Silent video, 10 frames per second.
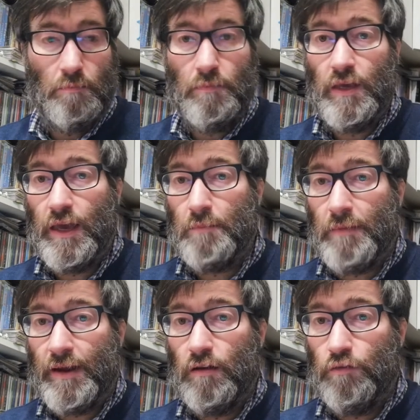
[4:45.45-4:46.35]
Me and
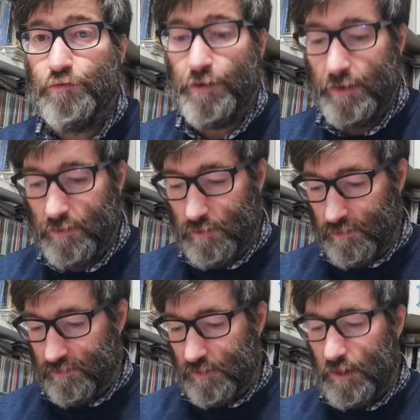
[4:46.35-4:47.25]
my girlfriend
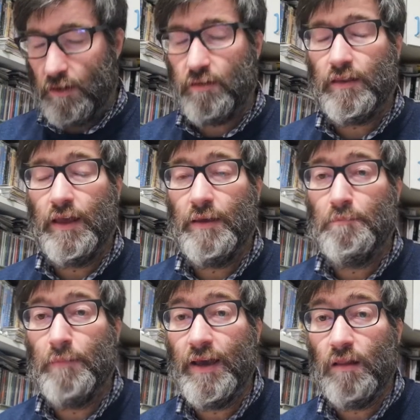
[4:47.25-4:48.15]
start
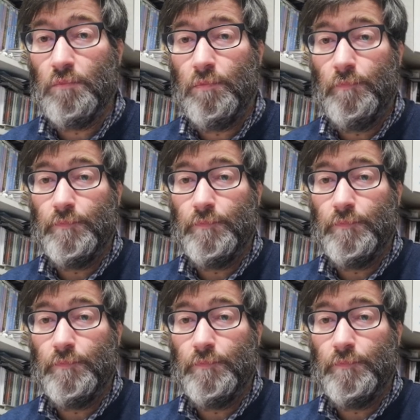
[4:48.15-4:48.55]
a mail